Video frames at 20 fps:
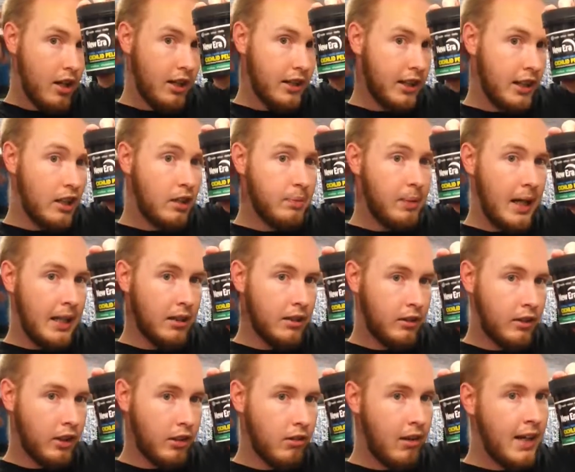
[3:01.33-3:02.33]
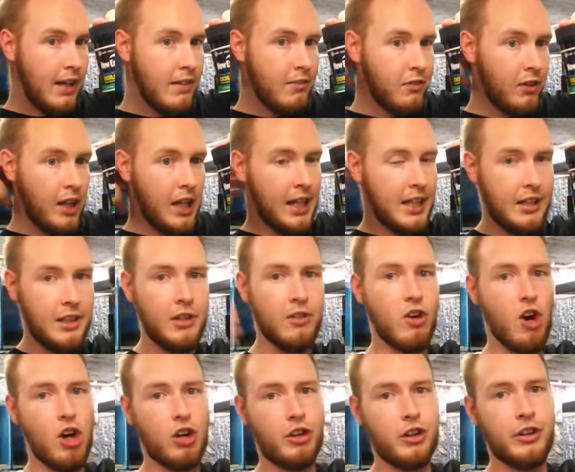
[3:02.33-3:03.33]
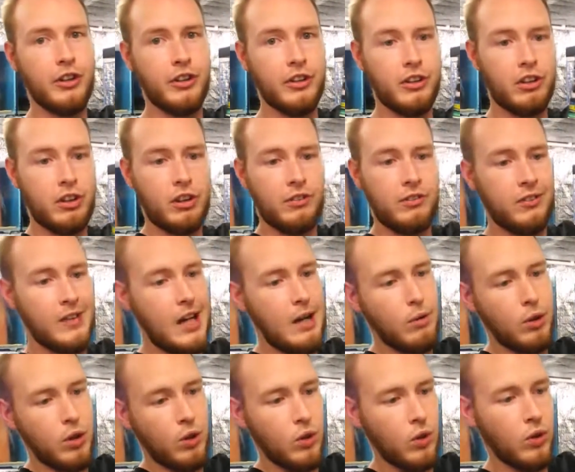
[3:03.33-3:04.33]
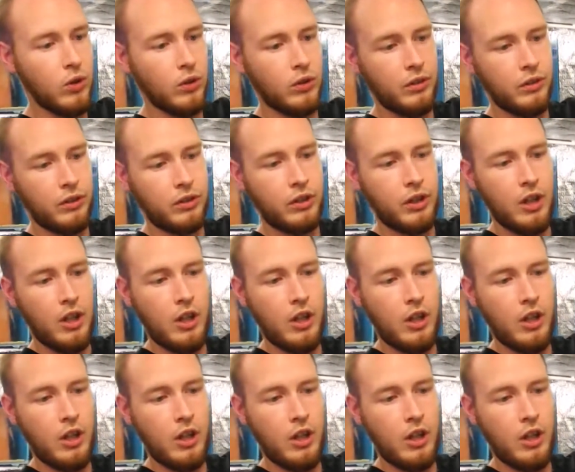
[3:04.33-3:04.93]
These pellets are great for like your Oscars, flower lawns,